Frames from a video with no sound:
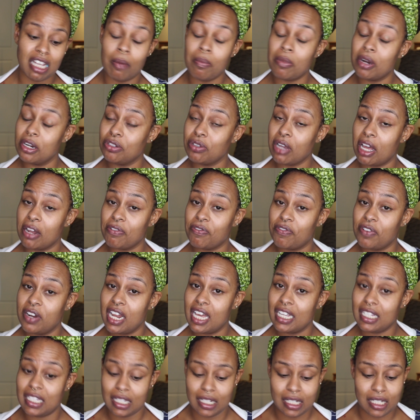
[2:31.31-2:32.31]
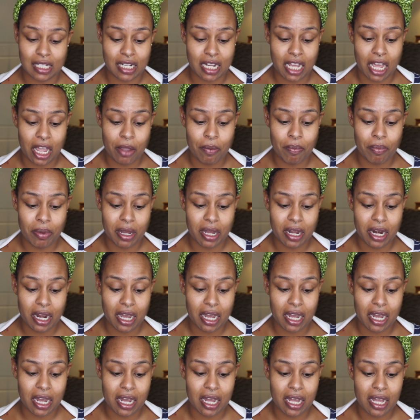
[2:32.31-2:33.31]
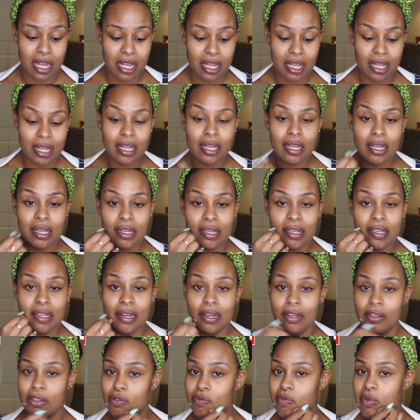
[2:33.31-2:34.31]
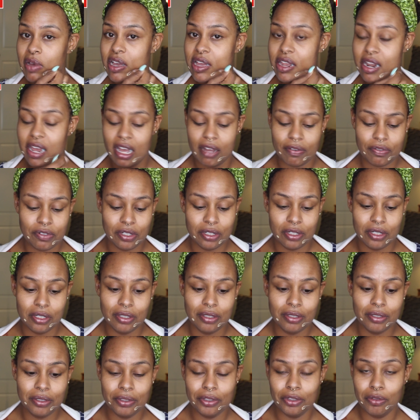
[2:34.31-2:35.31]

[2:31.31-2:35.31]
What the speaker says: I'm gonna try to finesse it today, but yeah, you might have to